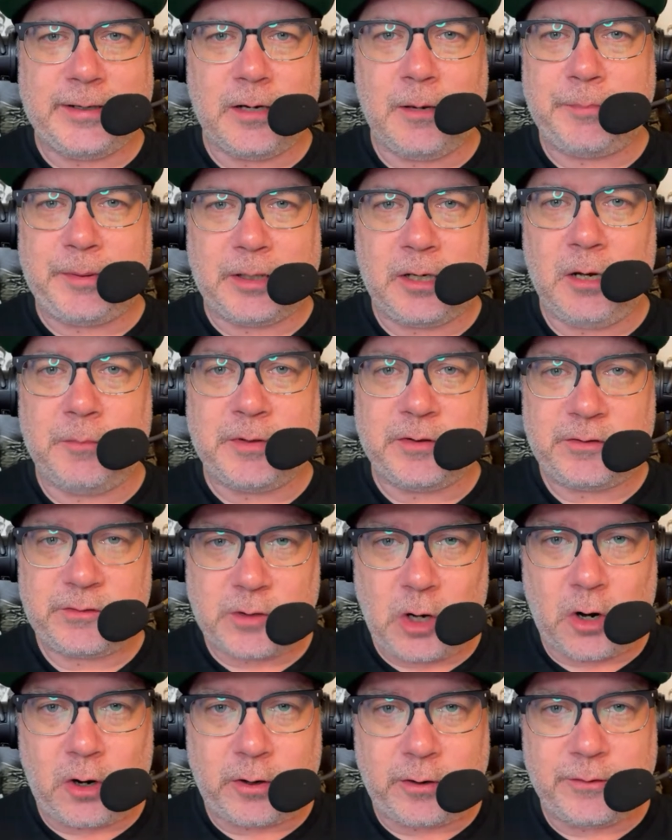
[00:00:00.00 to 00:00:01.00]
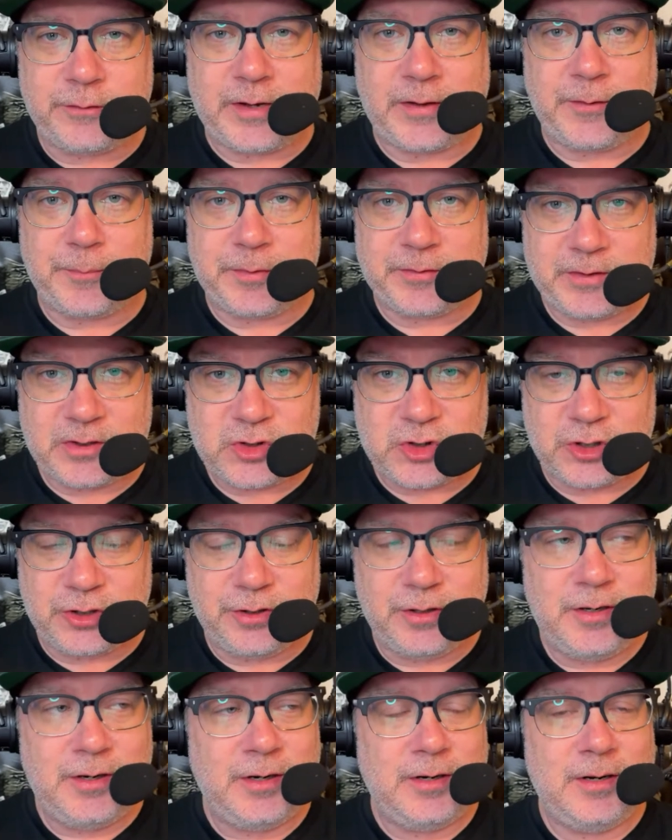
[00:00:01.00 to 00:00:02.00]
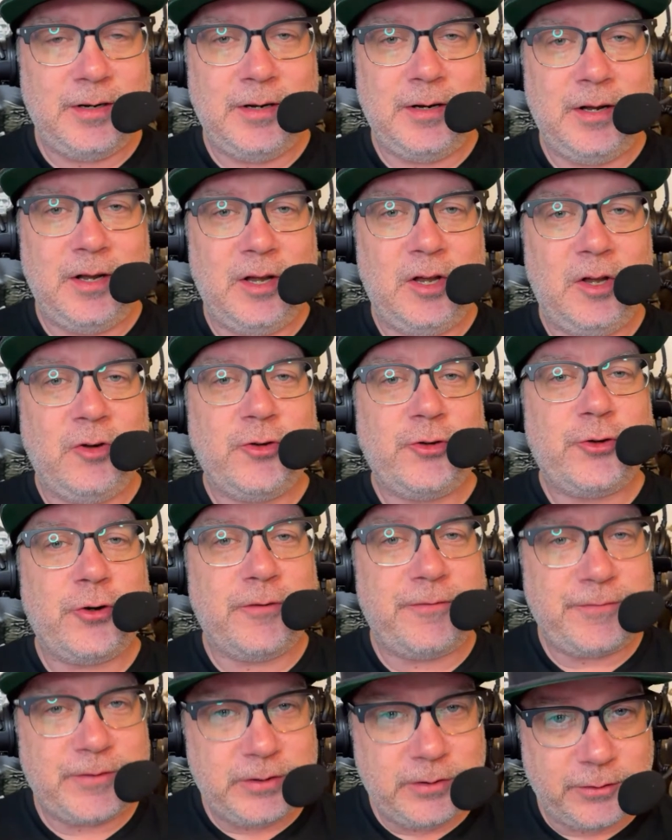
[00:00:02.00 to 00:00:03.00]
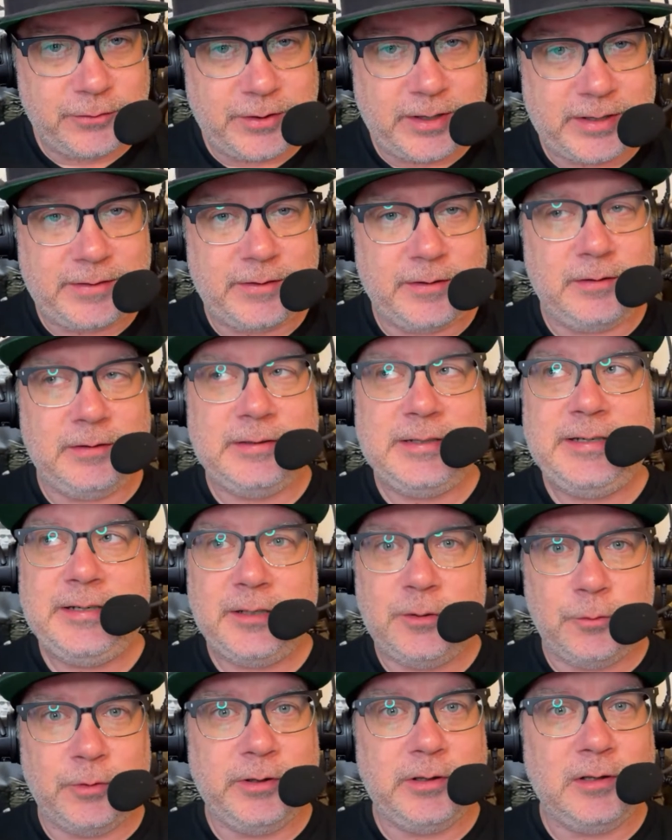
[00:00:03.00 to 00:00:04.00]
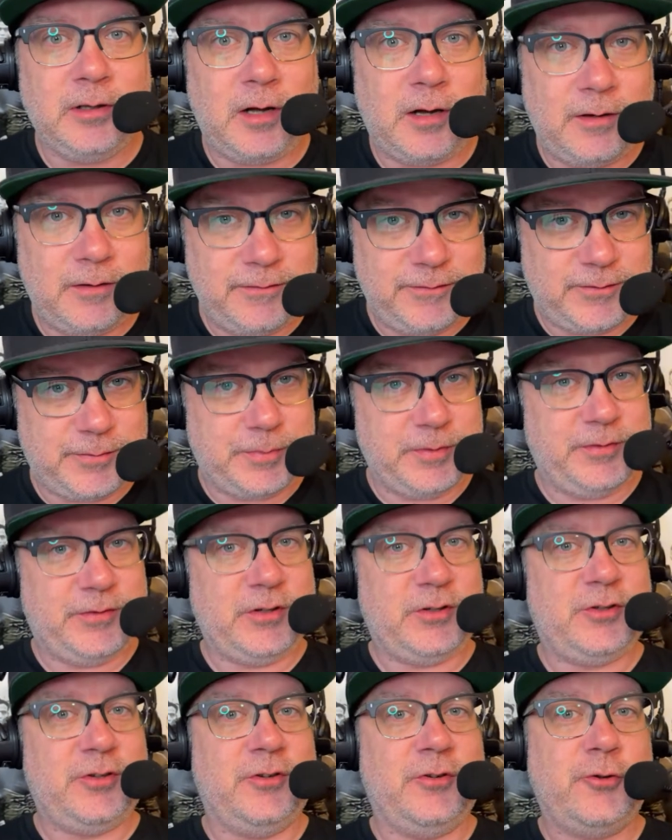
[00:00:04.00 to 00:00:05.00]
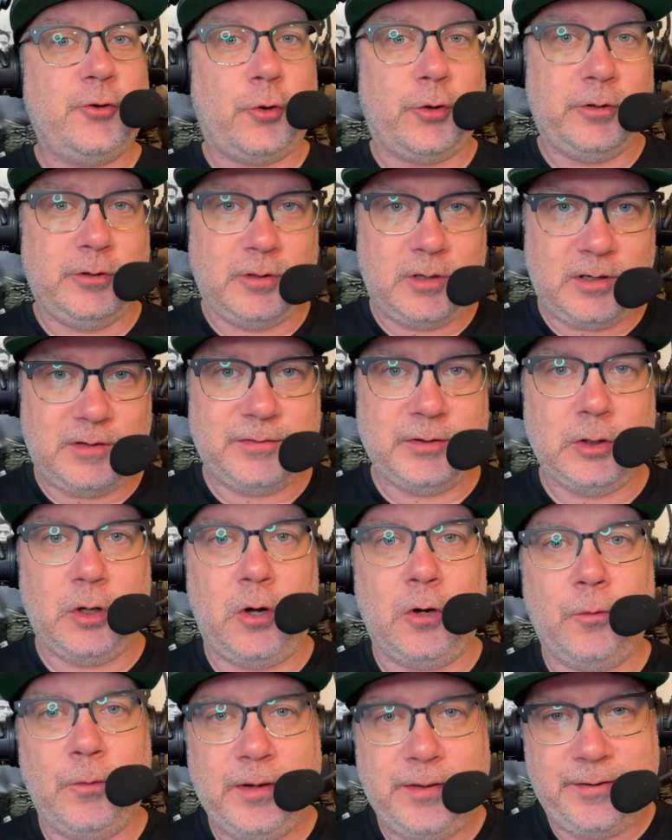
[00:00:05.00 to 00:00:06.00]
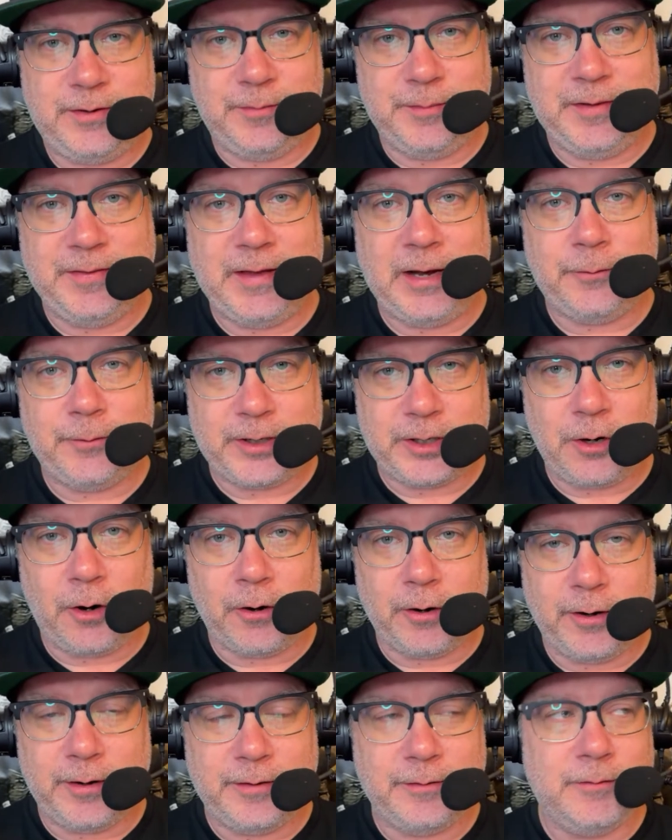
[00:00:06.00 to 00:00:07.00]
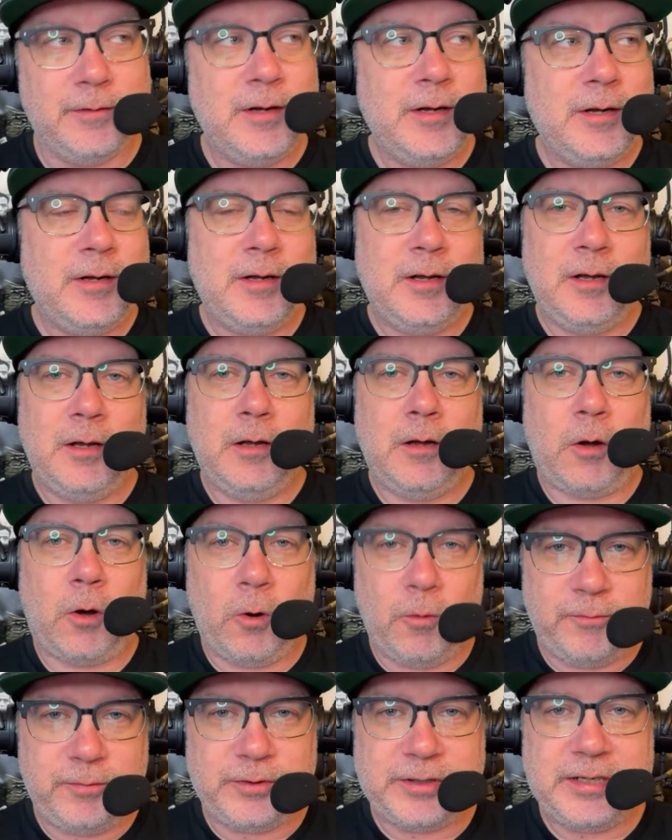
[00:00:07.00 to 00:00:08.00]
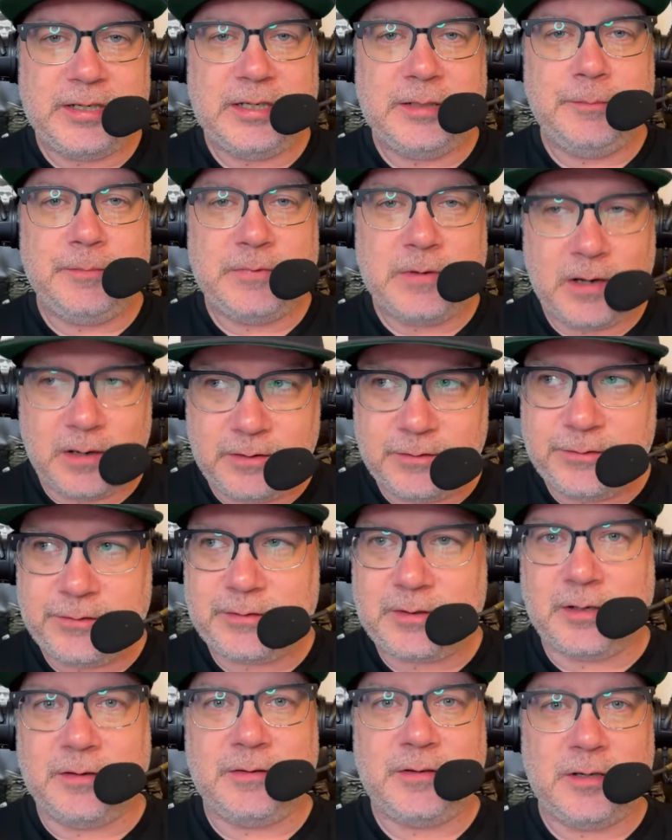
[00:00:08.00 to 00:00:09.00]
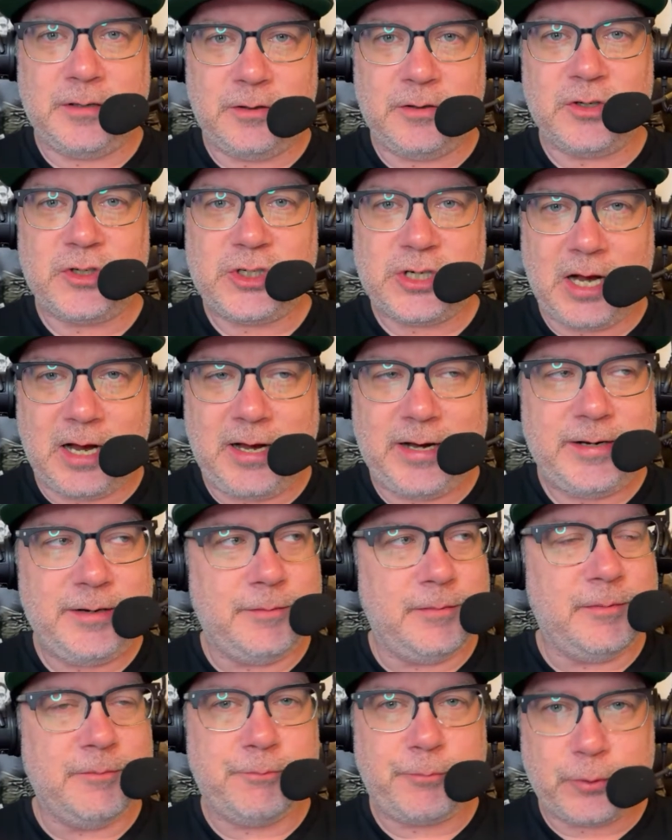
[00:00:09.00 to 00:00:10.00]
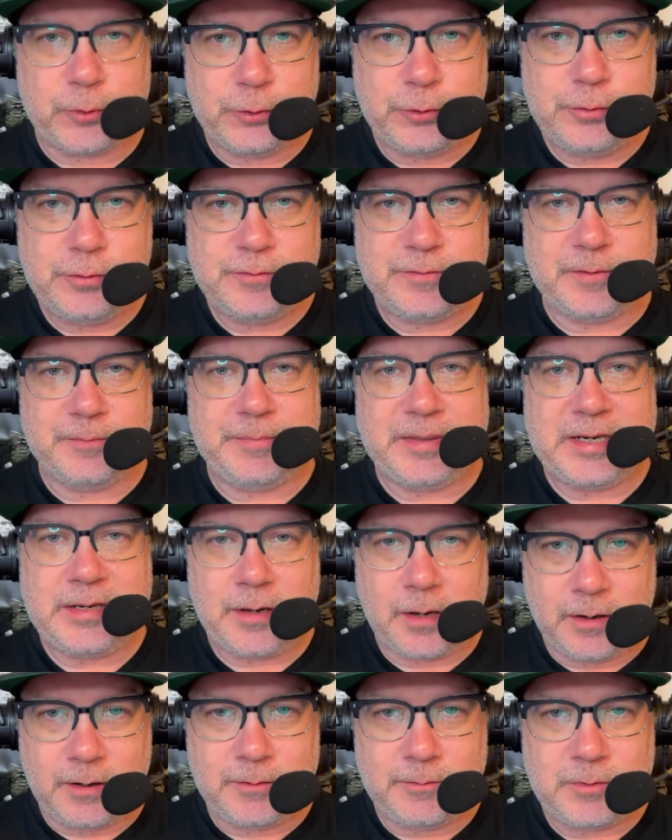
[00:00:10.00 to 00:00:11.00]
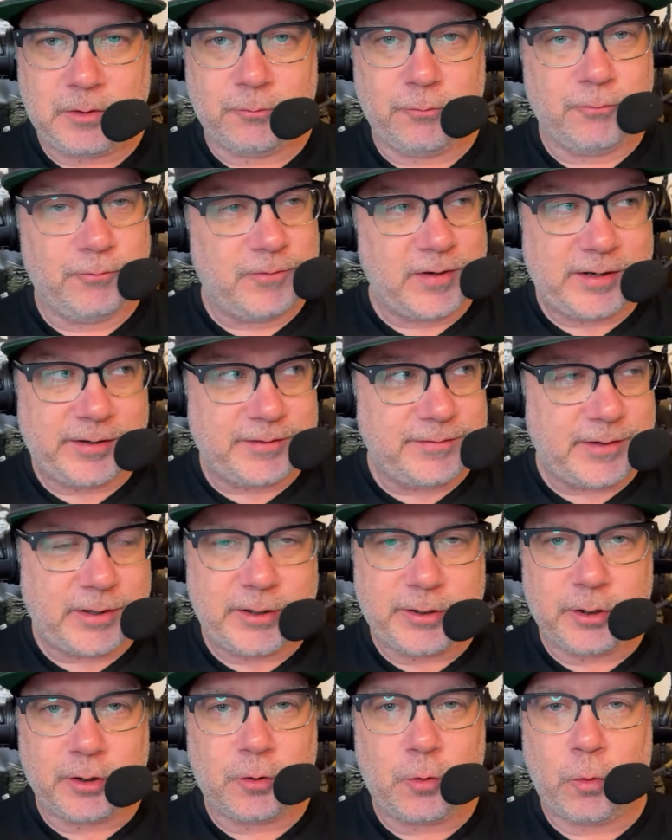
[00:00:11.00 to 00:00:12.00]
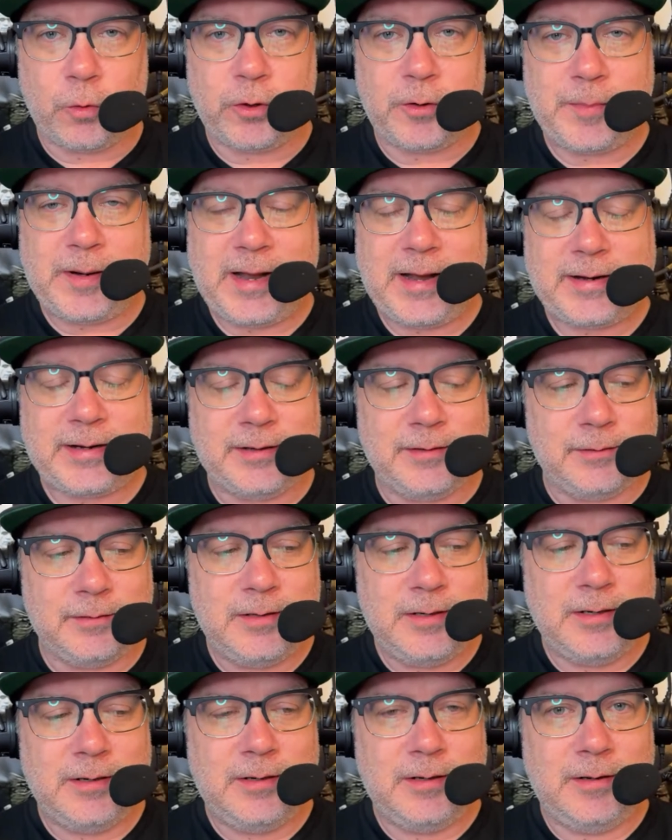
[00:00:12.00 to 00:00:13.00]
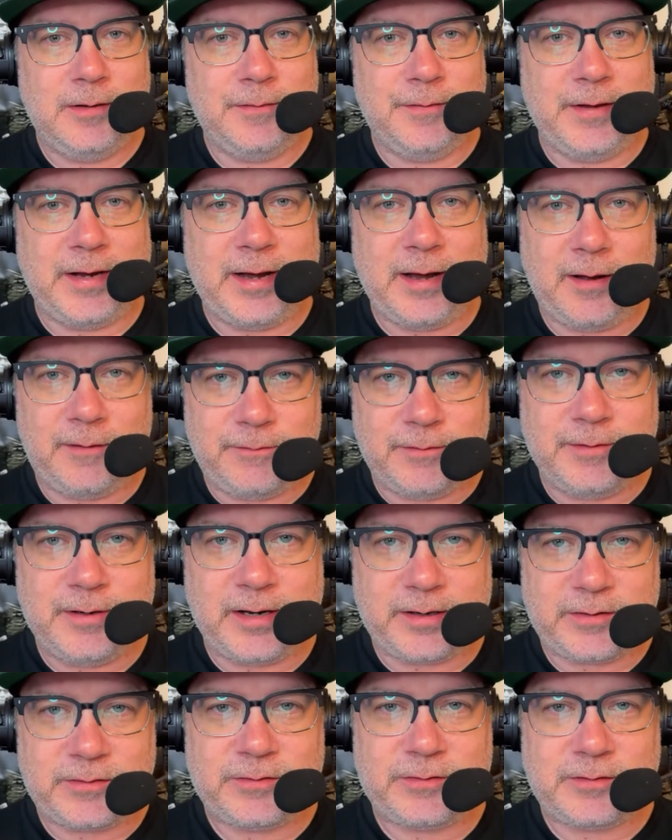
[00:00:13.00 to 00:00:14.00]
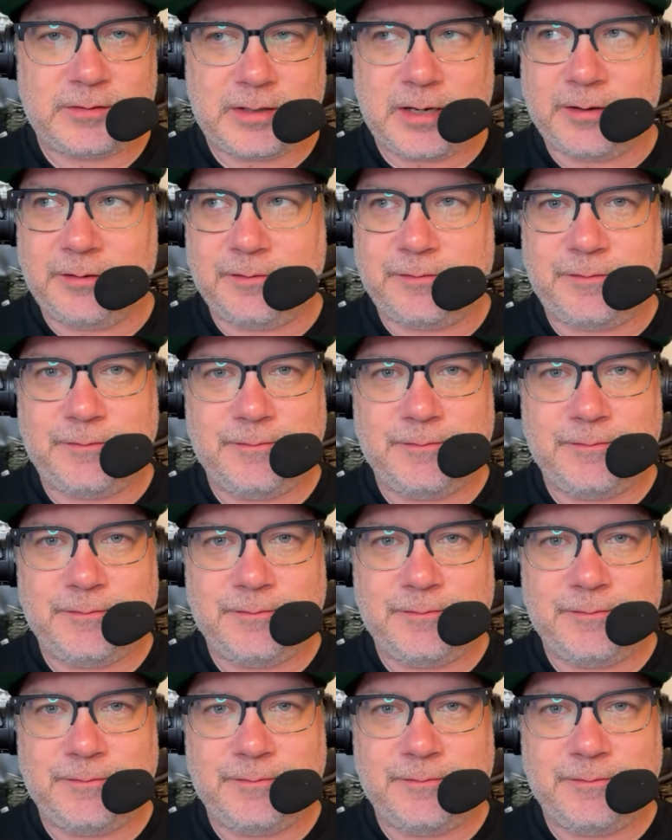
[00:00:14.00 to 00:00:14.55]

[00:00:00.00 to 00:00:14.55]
up-and-coming stars at the position. Sure feels like the league would love to position Jordan Love along with him in that regard, and hopefully he does continue to shine and improve and become a very, very good quarterback. And they have a next kind of